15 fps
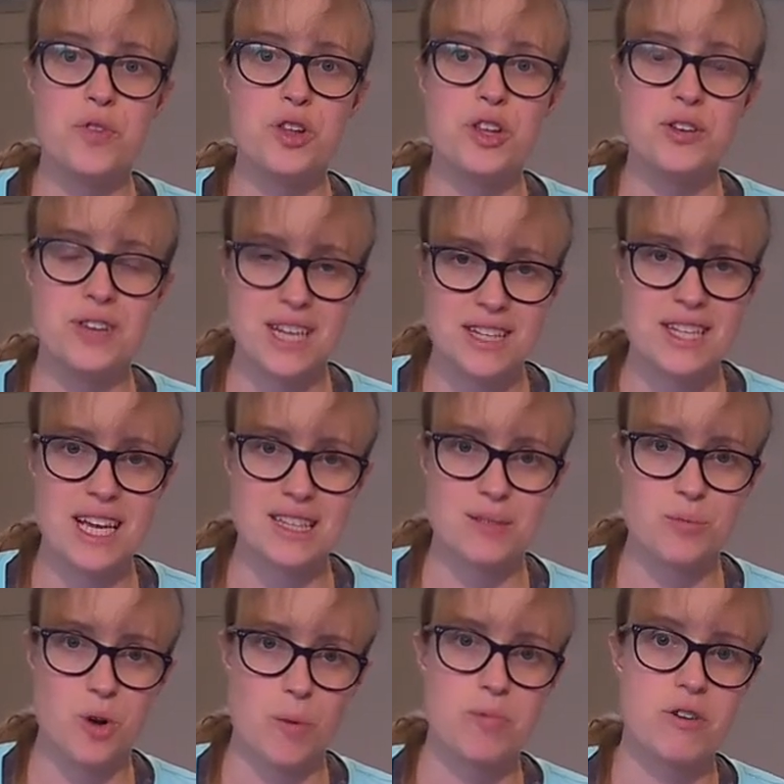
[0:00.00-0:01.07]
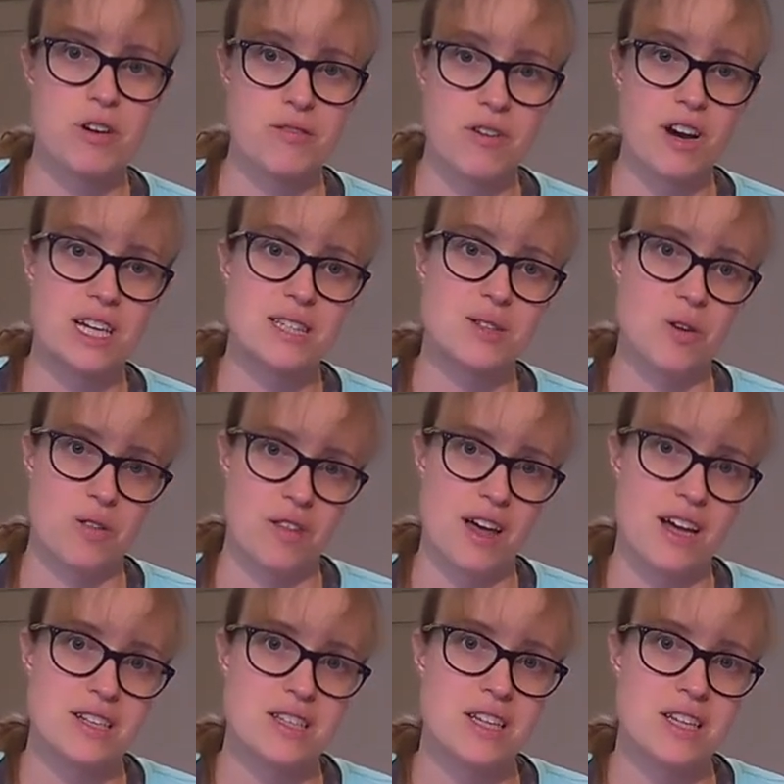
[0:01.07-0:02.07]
you need to get some proper advice on that.